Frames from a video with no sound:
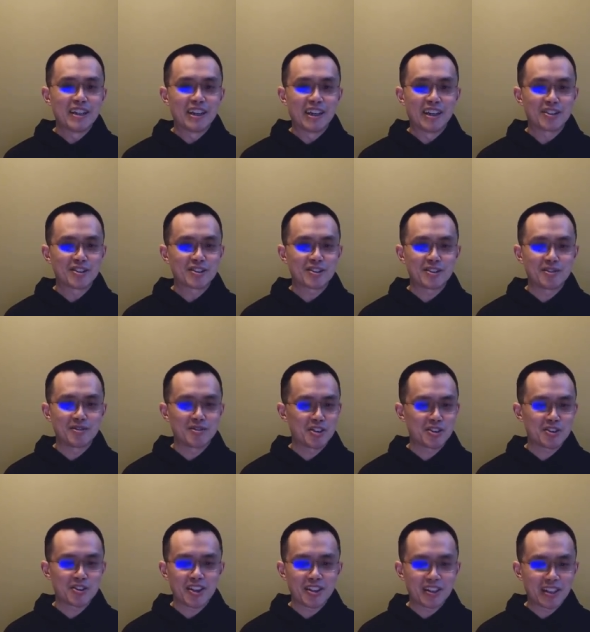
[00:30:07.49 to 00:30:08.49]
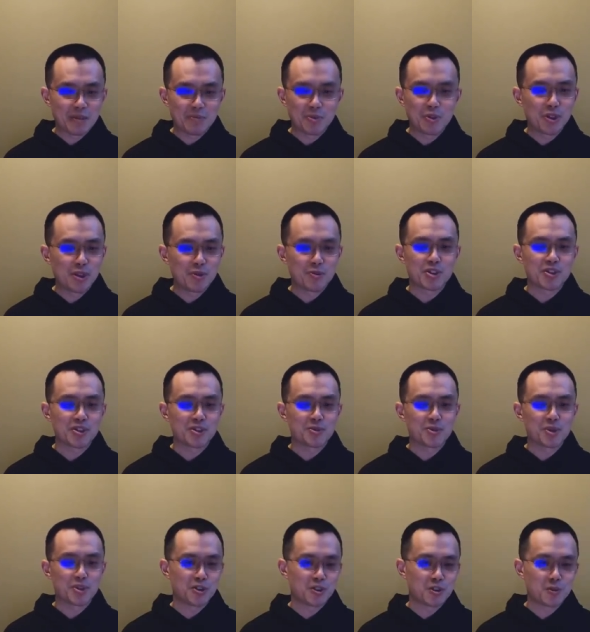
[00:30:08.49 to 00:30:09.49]
You just you just gotta keep doing what you
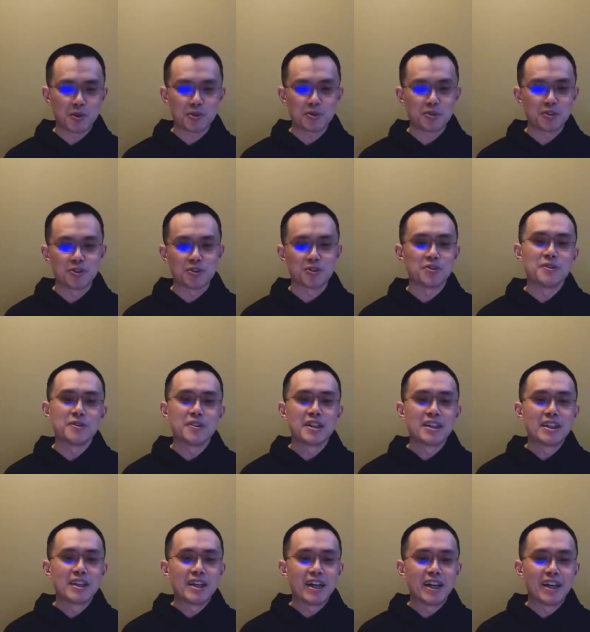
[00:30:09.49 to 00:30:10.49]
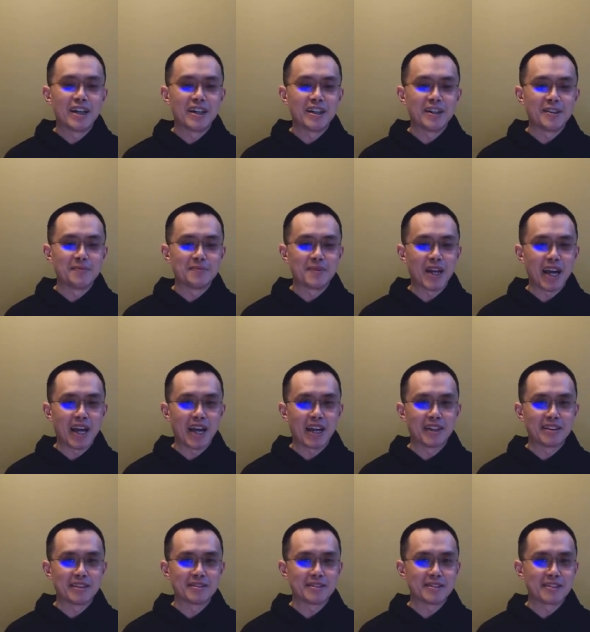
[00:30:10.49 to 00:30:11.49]
what you're supposed to do. Um,
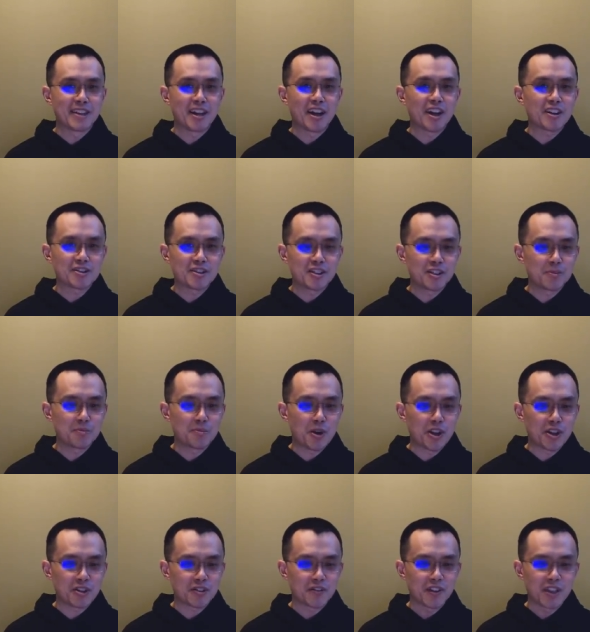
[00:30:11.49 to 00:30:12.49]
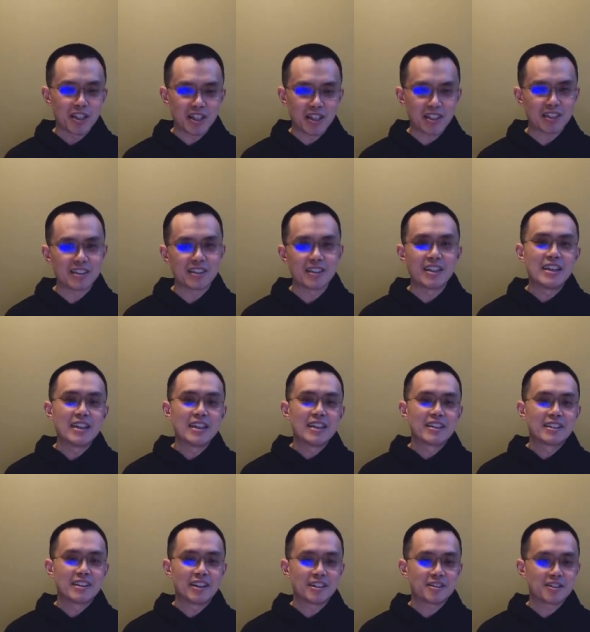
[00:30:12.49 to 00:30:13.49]
and there are certain parts of luck,
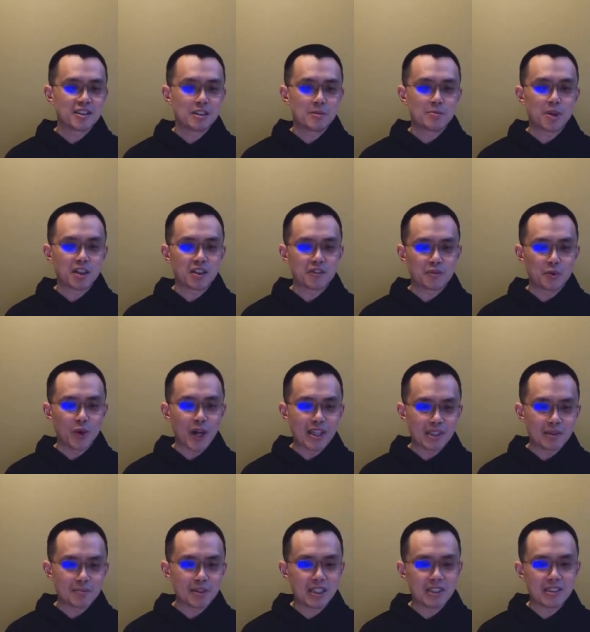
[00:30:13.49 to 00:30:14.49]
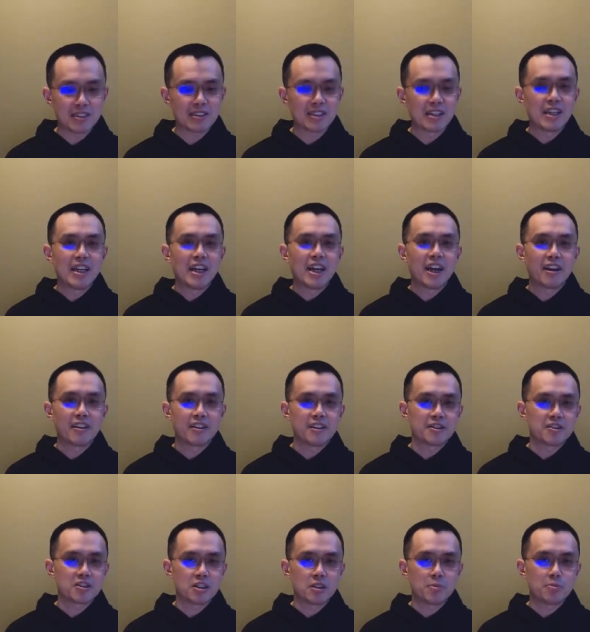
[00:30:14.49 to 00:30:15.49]
there are certain part of randomness, and there
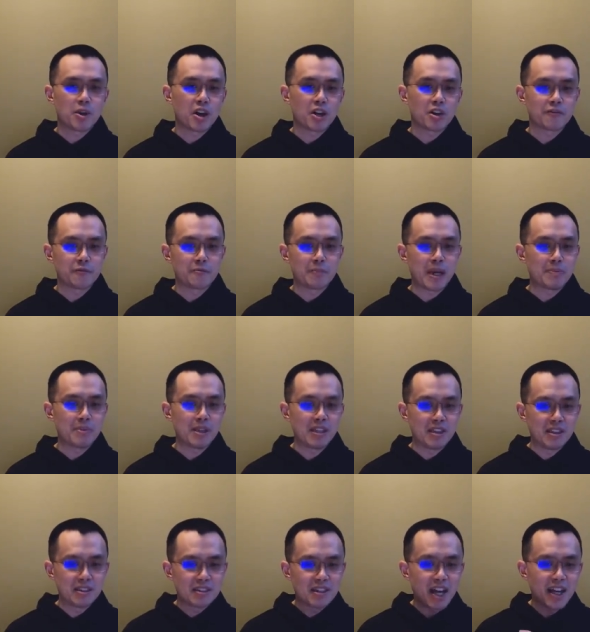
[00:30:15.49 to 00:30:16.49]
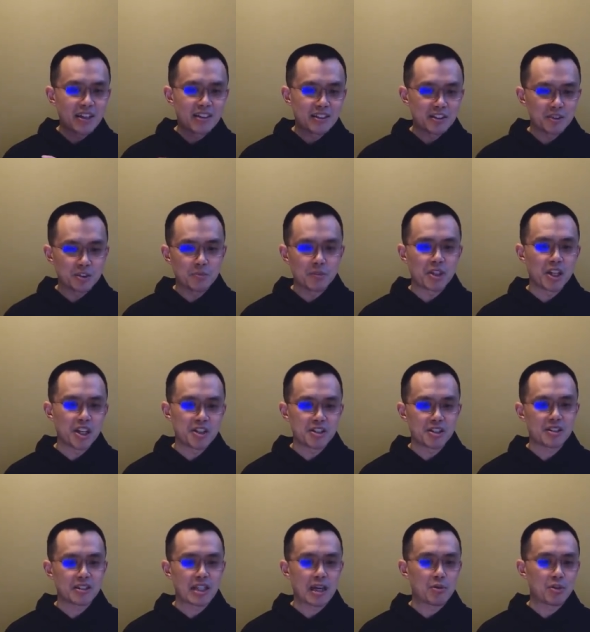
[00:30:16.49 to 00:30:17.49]
are certain part of maybe designing the
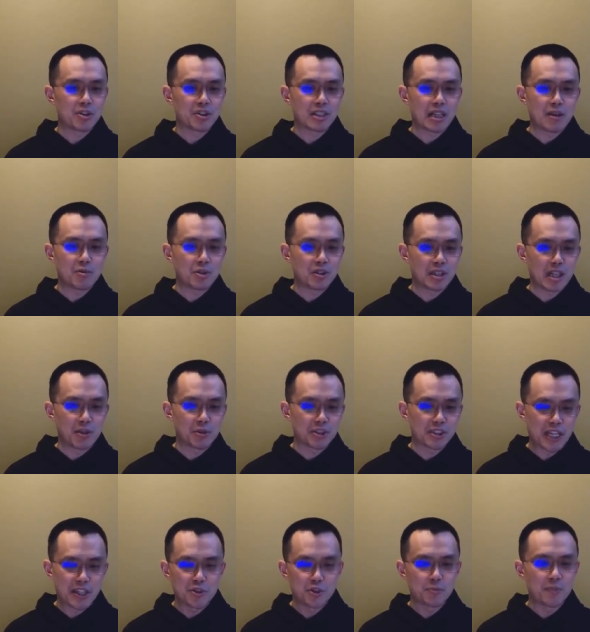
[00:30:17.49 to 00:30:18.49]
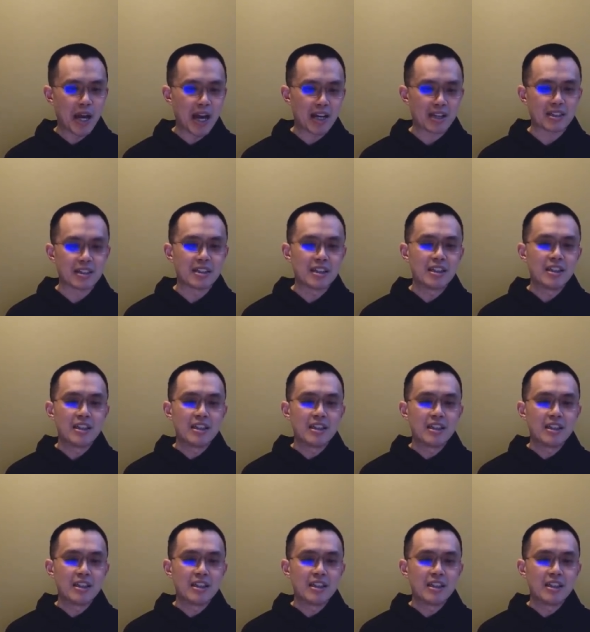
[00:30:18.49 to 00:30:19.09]
simulation that will that will, that will set you back.